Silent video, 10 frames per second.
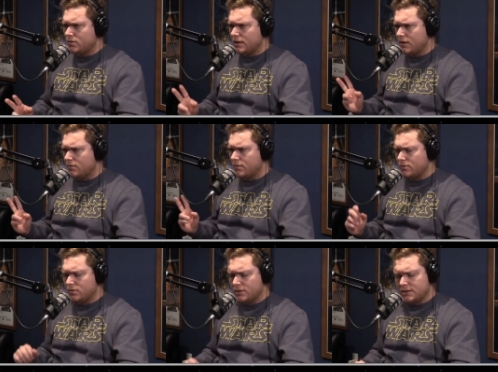Can't remember,
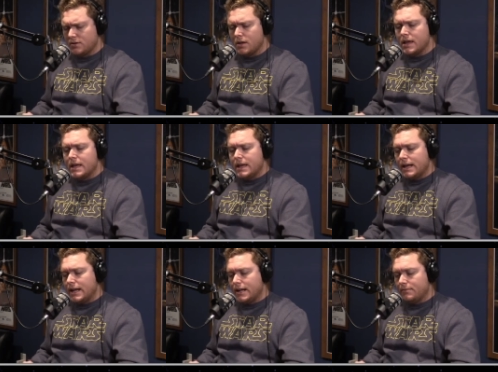2 weeks ago.
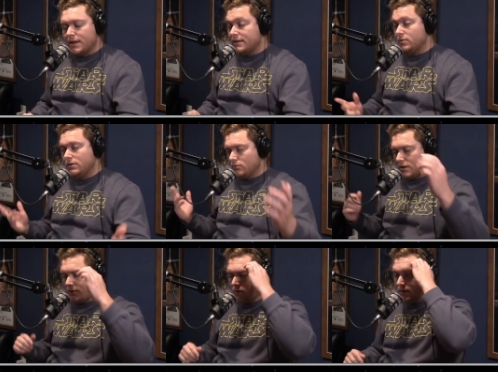Last week,
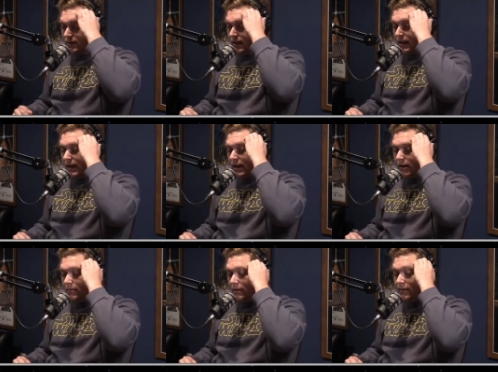whenever it was.
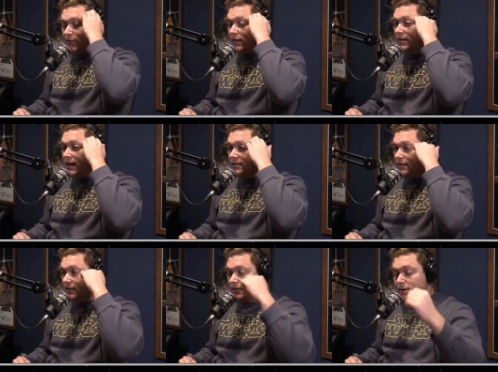And it was
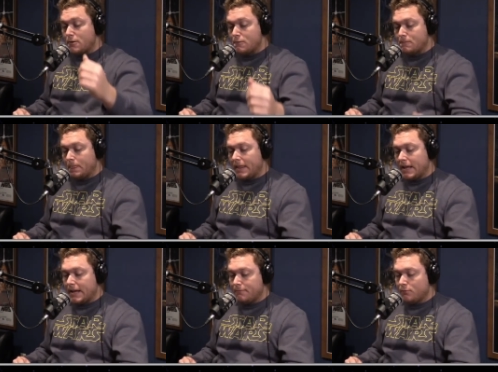fantastic. So
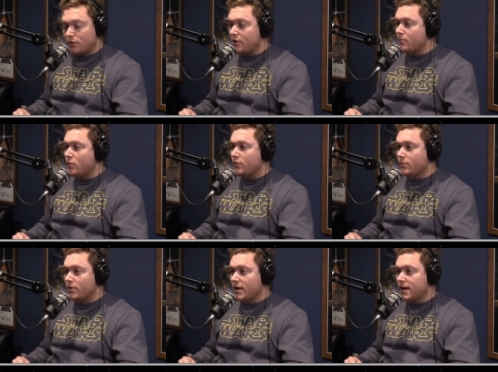want to hear more
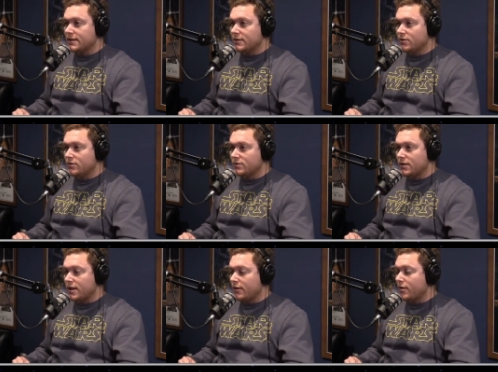from you guys. I know there's a
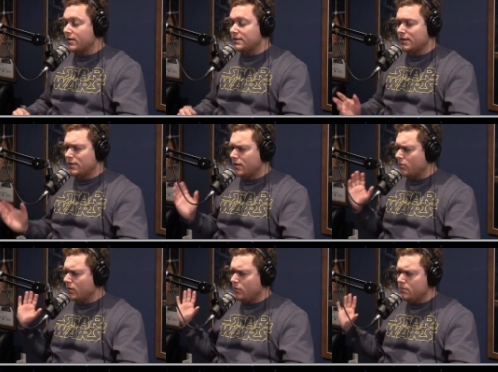lot of thoughts out there.
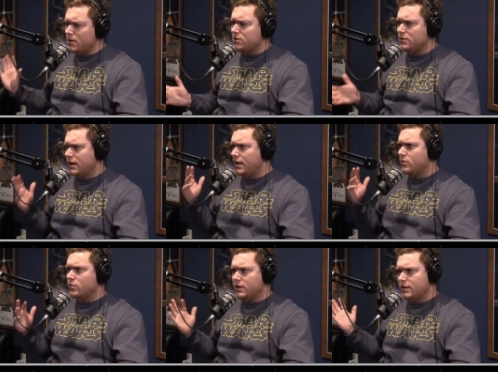We mentioned kind
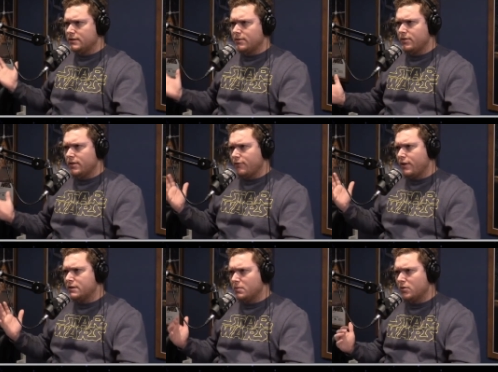of reading some of the
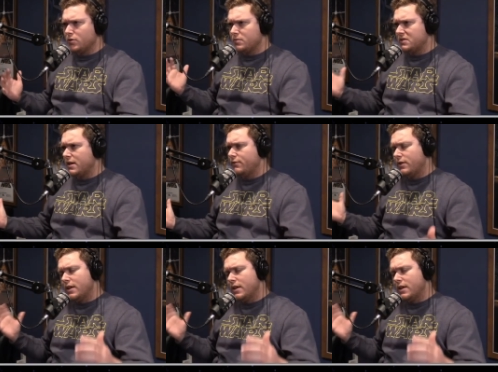Facebook group stuff.